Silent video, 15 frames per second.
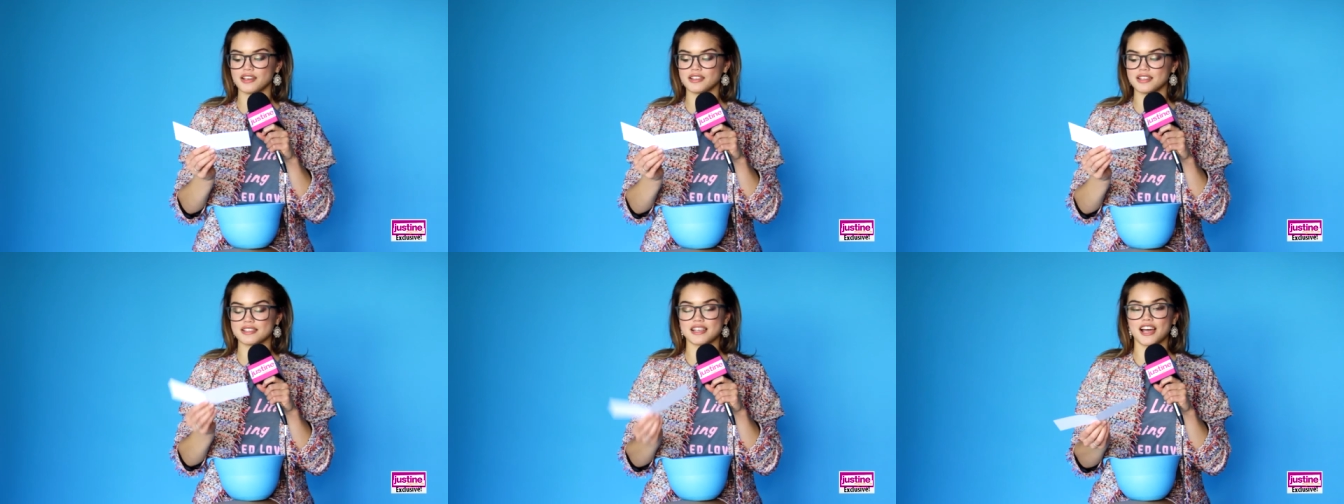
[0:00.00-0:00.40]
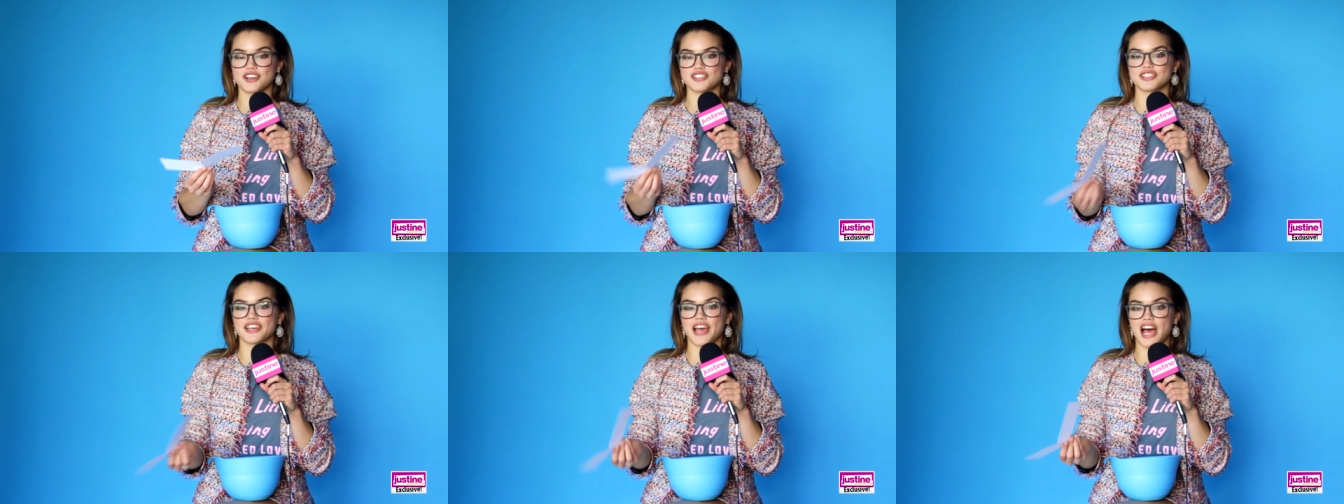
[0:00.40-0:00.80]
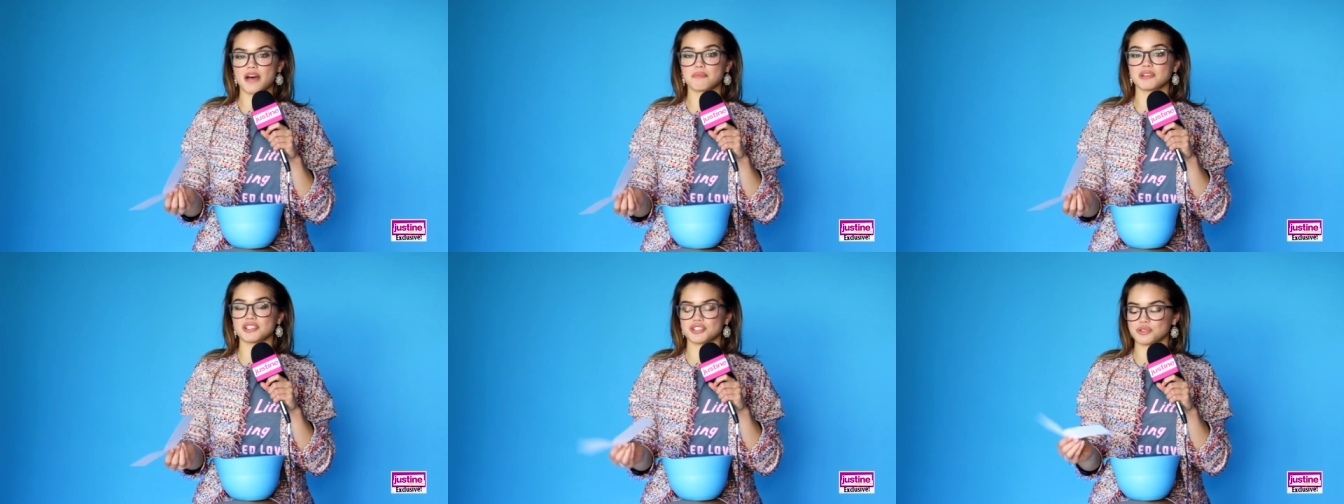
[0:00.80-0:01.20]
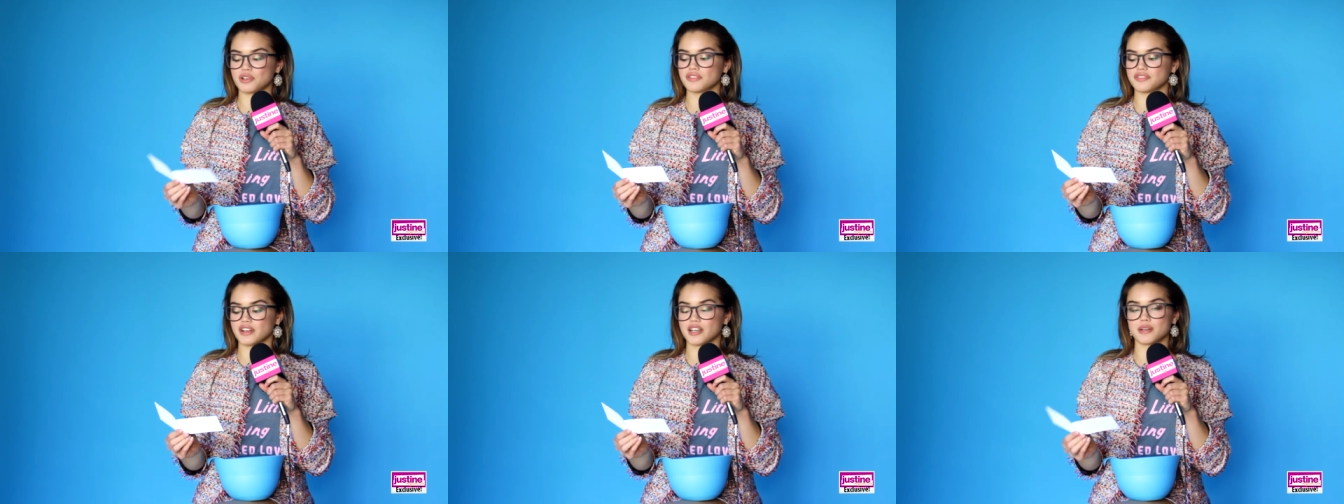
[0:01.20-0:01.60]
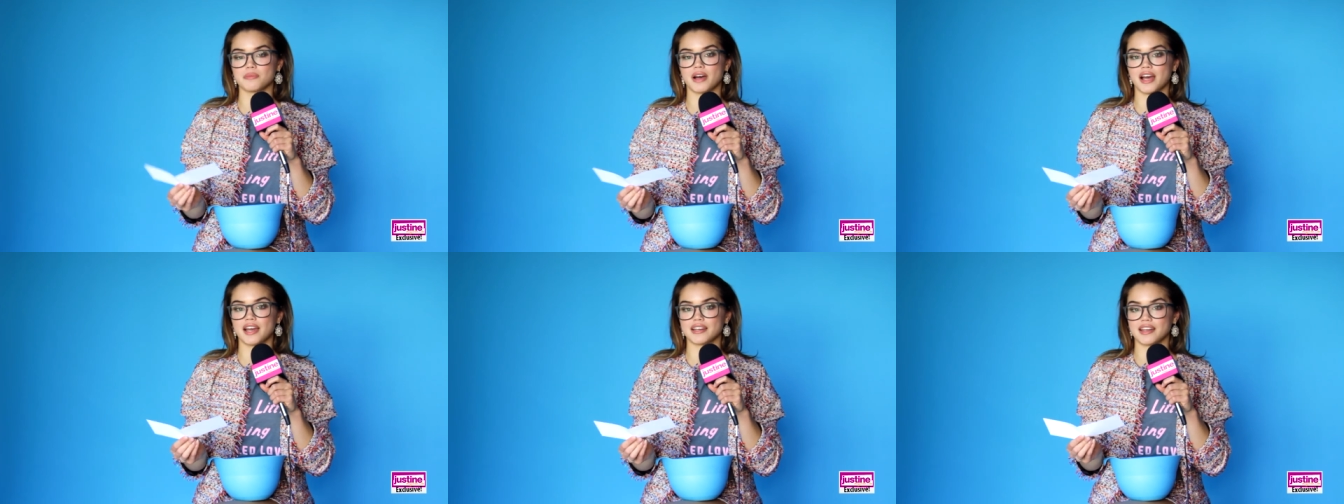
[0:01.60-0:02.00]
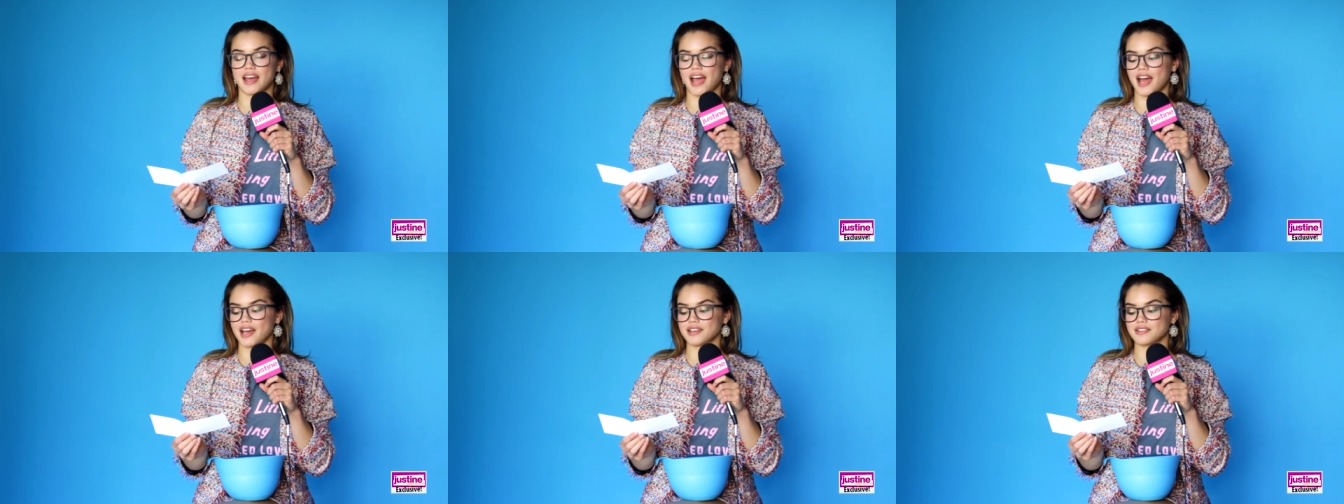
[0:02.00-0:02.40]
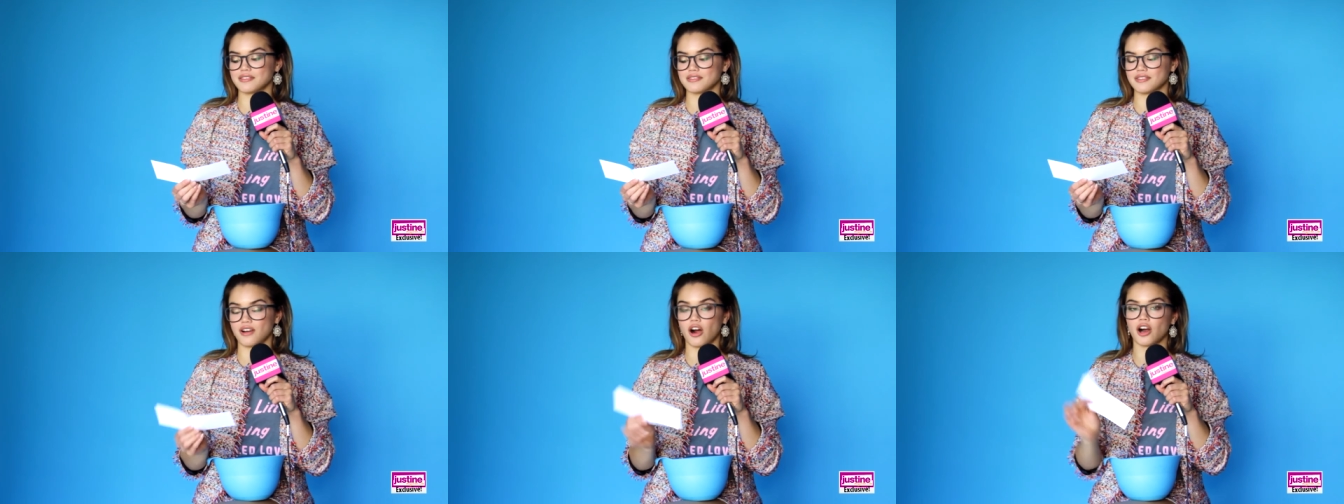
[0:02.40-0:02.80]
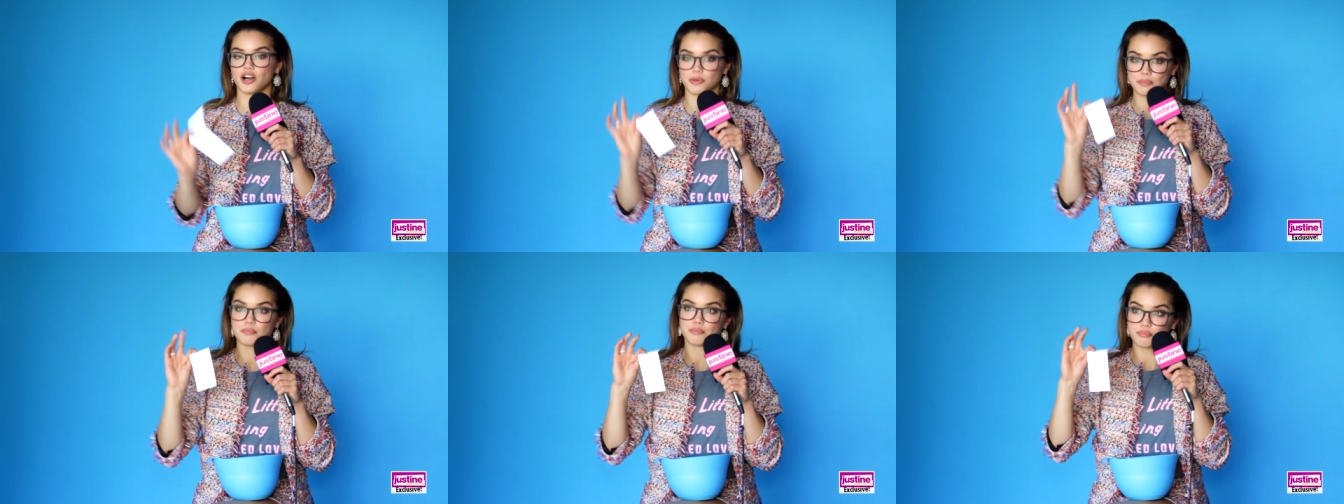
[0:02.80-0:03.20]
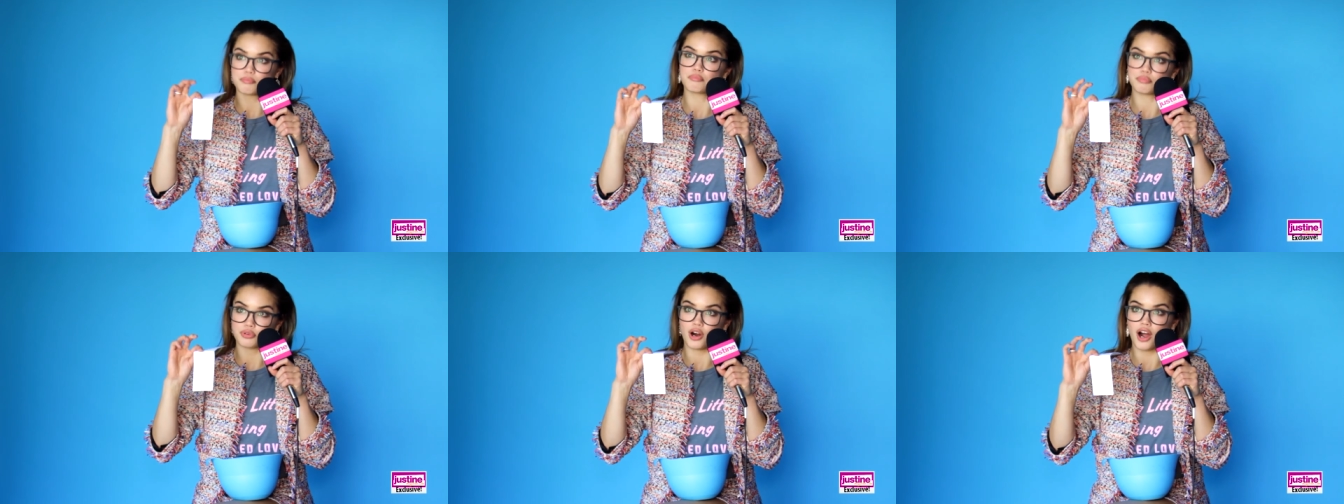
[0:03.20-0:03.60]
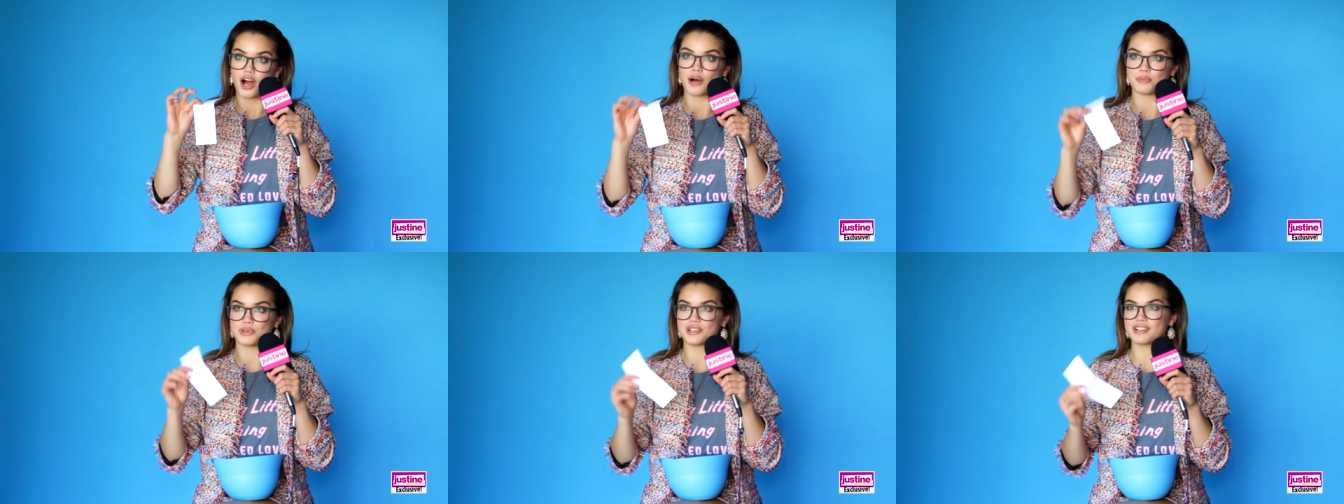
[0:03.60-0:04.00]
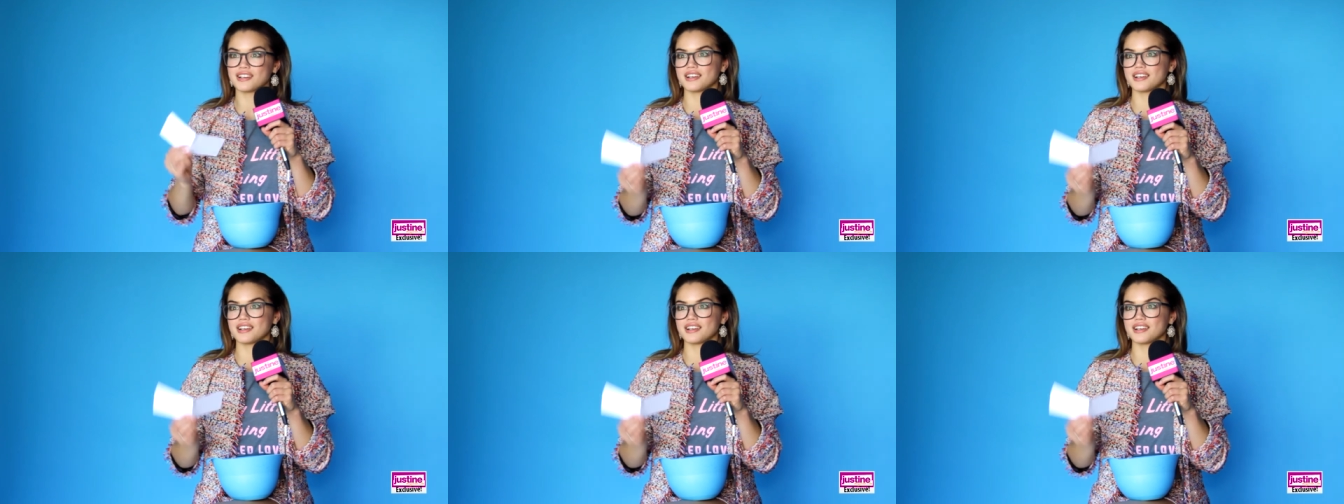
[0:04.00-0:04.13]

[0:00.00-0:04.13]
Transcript: this actually happened to a friend of mine at our prom.